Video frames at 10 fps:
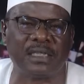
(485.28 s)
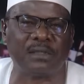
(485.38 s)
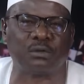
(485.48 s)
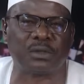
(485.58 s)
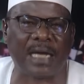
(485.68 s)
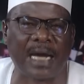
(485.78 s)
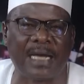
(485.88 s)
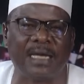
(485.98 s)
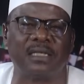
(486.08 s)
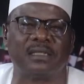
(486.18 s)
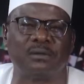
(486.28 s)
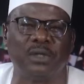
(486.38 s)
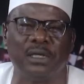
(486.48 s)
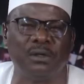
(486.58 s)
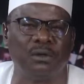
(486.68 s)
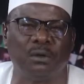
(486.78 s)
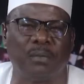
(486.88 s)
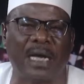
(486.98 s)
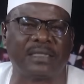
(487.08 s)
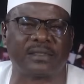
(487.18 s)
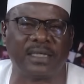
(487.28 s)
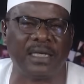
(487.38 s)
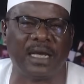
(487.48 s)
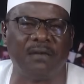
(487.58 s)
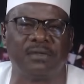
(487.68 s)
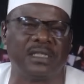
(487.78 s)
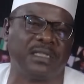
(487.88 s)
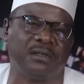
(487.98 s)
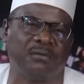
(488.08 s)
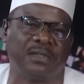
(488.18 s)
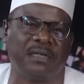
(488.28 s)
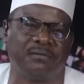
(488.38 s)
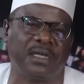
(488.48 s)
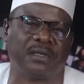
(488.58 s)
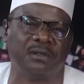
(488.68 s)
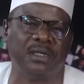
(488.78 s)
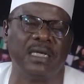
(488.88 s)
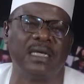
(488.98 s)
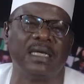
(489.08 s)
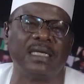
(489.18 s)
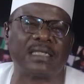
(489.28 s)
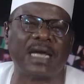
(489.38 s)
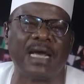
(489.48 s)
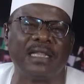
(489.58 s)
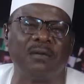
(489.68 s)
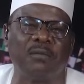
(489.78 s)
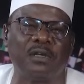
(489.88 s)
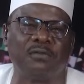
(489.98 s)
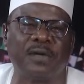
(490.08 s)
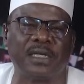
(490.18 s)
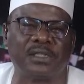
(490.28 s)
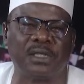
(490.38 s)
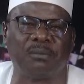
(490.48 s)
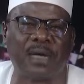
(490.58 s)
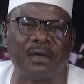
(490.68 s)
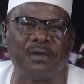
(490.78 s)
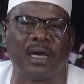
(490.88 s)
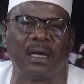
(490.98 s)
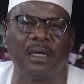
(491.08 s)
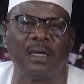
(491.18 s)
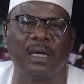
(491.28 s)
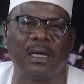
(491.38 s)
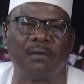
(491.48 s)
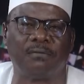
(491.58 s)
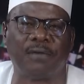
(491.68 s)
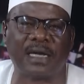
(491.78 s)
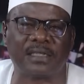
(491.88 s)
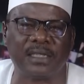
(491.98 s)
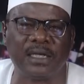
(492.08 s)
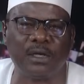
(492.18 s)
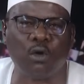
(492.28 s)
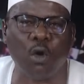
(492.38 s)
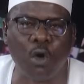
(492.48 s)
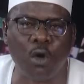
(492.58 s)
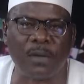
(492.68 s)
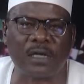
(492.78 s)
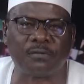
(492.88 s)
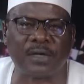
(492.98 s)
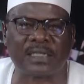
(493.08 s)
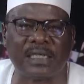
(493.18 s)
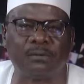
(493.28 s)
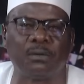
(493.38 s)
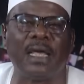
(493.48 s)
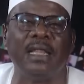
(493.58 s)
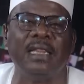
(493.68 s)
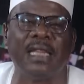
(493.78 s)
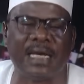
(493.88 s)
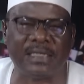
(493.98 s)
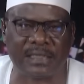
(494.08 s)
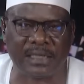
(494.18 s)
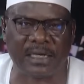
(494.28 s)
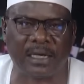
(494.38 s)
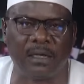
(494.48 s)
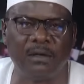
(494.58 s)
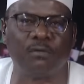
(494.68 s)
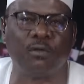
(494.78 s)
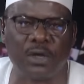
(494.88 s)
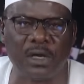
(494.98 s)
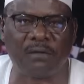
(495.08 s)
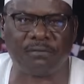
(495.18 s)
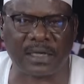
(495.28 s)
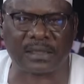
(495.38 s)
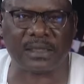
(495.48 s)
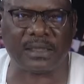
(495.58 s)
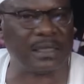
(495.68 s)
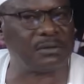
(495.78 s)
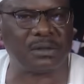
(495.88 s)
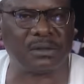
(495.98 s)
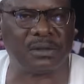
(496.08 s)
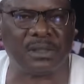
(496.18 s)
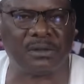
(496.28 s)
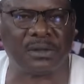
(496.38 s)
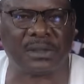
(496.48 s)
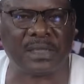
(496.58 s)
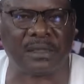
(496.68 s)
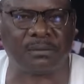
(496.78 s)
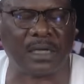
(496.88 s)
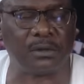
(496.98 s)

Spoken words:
to tires, battery, everything of that vehicle is either manufactured by your factory or manufactured in Nigeria for your factory. That's it. And